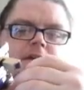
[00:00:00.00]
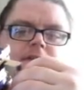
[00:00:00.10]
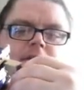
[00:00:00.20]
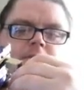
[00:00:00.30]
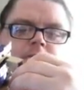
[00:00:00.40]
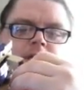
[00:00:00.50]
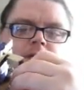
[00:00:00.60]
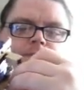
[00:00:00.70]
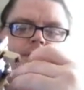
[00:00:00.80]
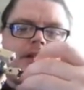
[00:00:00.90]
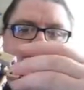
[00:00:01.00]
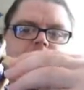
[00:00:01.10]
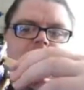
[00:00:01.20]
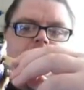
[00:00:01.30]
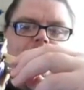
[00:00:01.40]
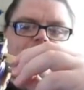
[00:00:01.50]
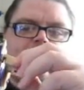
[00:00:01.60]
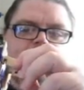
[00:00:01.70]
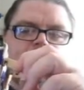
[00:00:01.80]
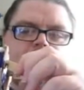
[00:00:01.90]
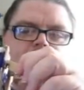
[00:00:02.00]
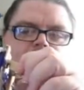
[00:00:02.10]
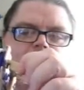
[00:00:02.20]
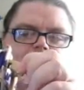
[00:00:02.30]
Then we pull out his little fists